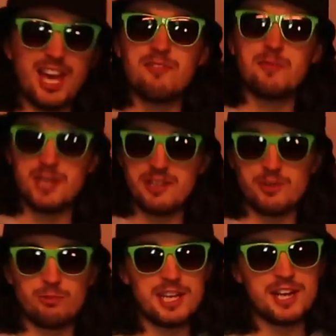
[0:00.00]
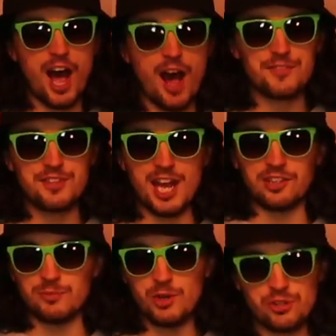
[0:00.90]
to have a bit of a weird
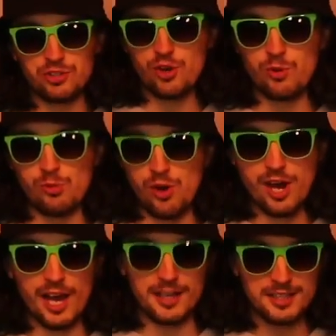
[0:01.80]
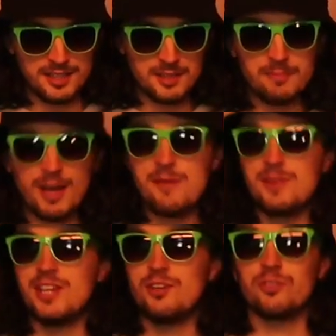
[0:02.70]
aftertaste. I'm not sure why.
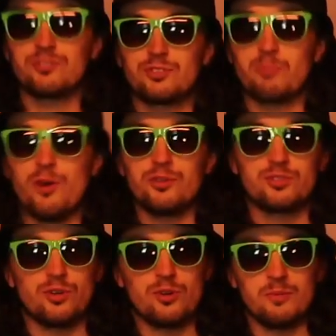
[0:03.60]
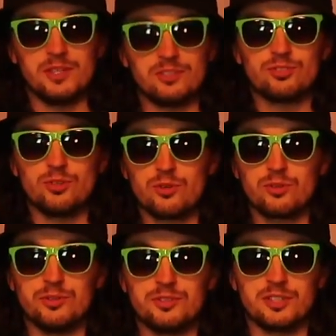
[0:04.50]
Maybe they're not supposed to all be
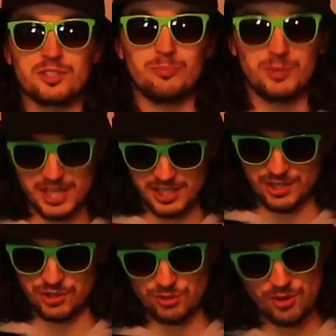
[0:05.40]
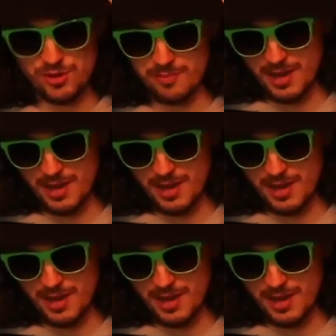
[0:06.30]
snorkeled to completely enjoy them,